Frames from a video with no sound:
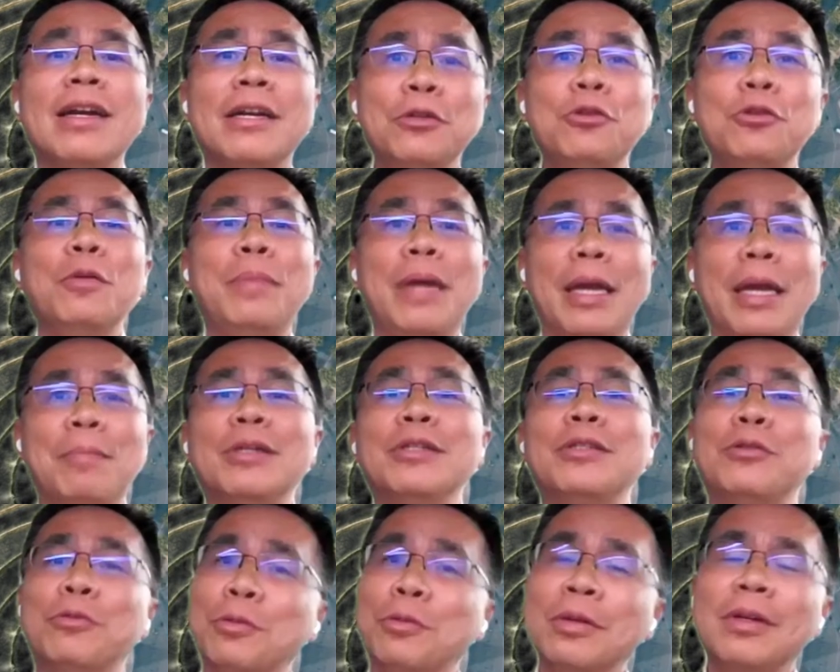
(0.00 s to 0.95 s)
you'll be able
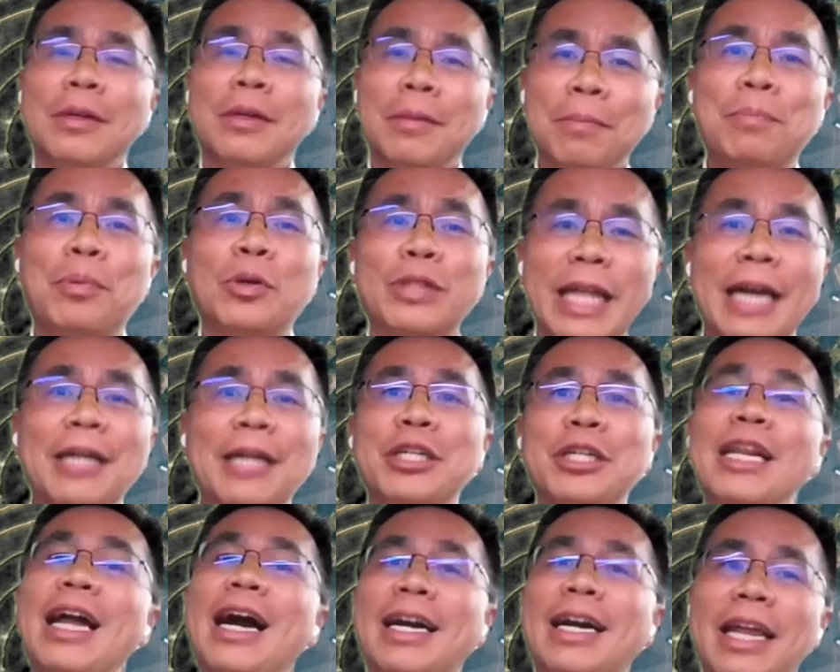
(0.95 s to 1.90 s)
to
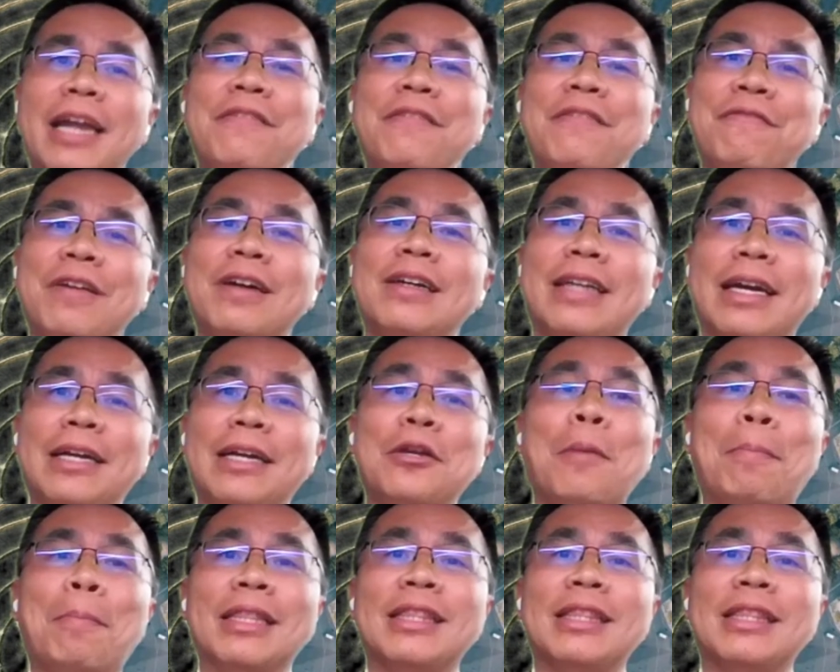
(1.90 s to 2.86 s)
potentially identify that your
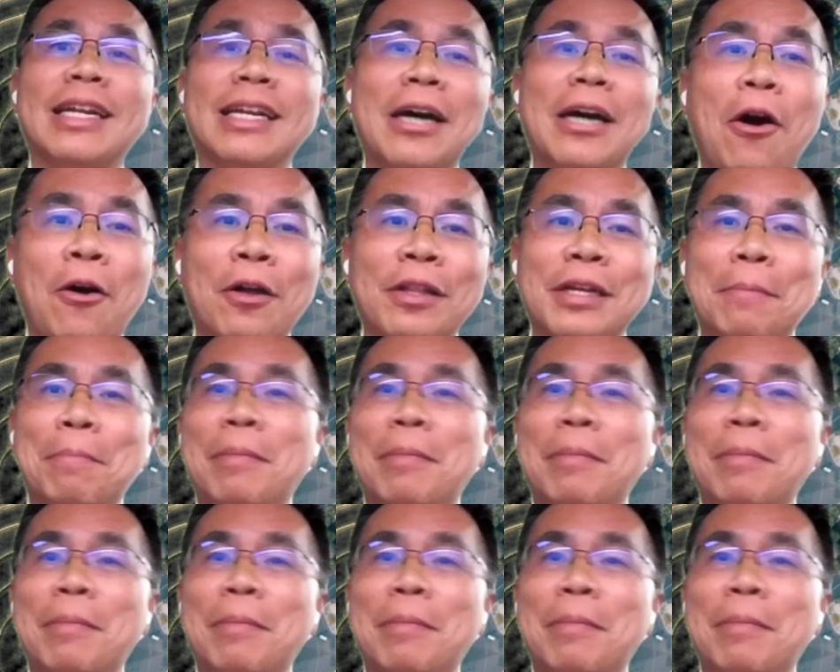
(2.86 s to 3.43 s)
particular order.